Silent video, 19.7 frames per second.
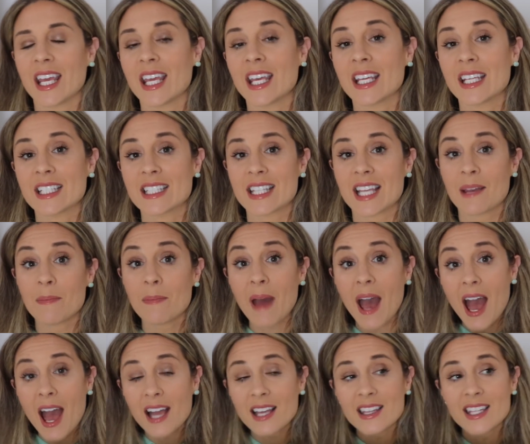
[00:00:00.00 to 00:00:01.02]
is a
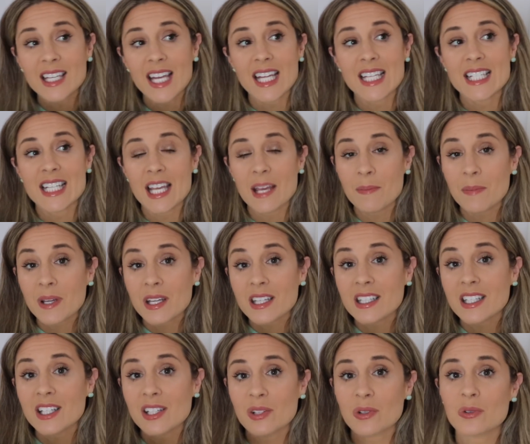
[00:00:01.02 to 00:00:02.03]
bag that I
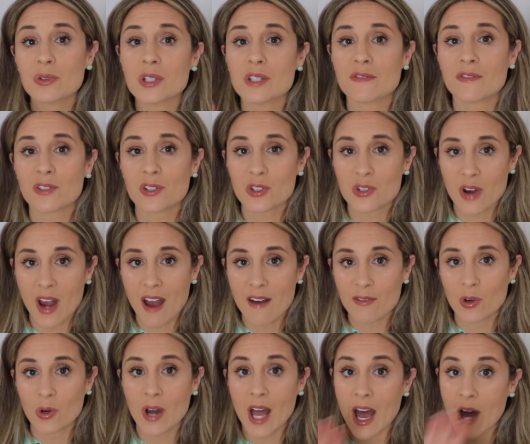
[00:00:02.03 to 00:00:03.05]
typically use for
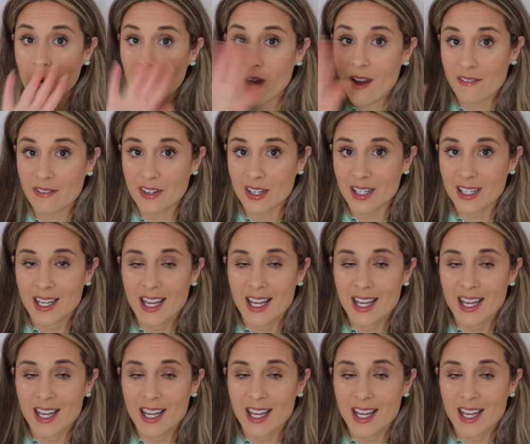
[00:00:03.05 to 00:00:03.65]
travel however